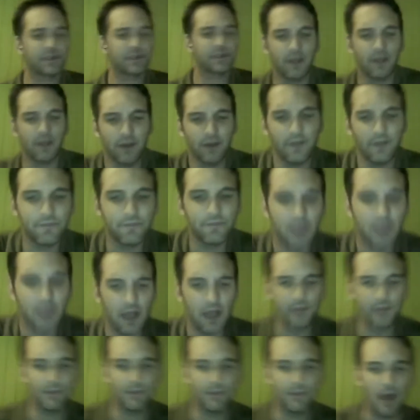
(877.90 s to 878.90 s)
a
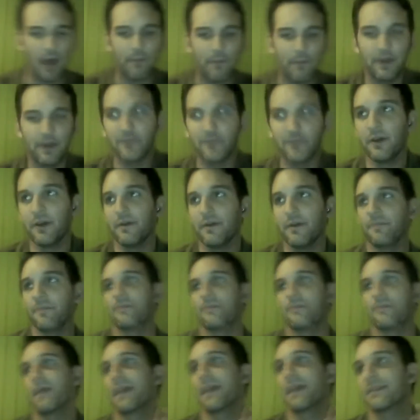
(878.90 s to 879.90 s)
bit of a,
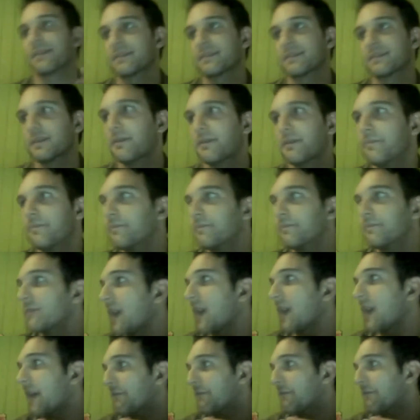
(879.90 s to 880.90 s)
I guess it's
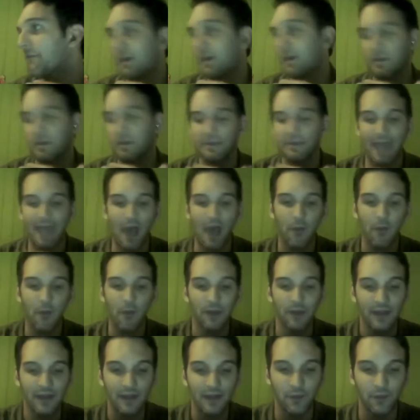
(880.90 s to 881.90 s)
a phenomenon now,
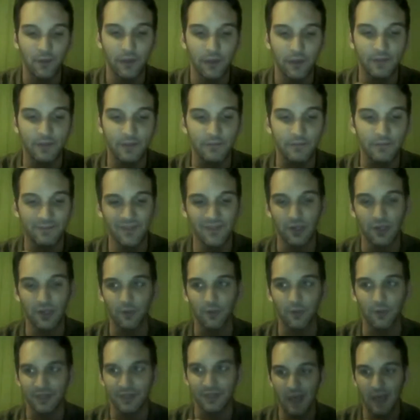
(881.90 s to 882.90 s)
but I never really
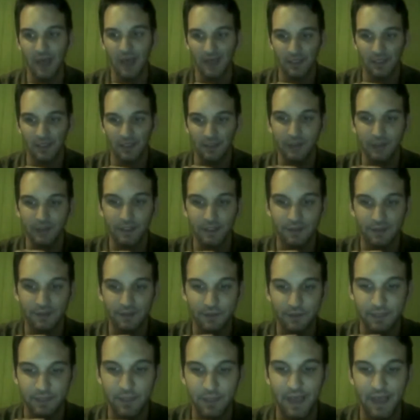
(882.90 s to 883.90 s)
took much stock into it until
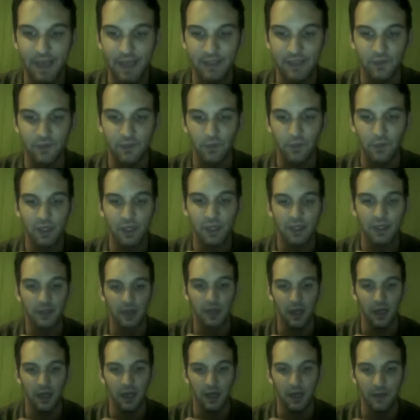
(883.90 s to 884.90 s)
this past week.
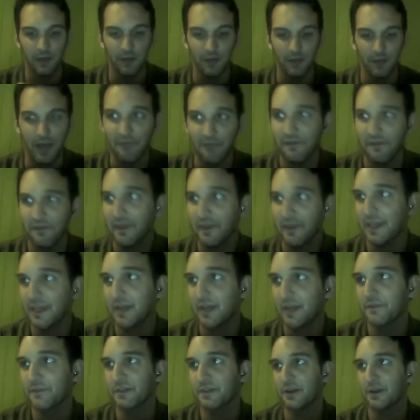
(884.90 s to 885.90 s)
I finally
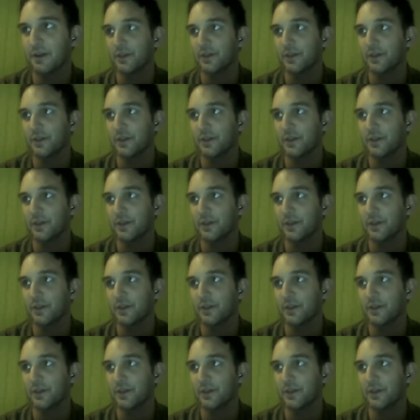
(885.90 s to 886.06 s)
kind of started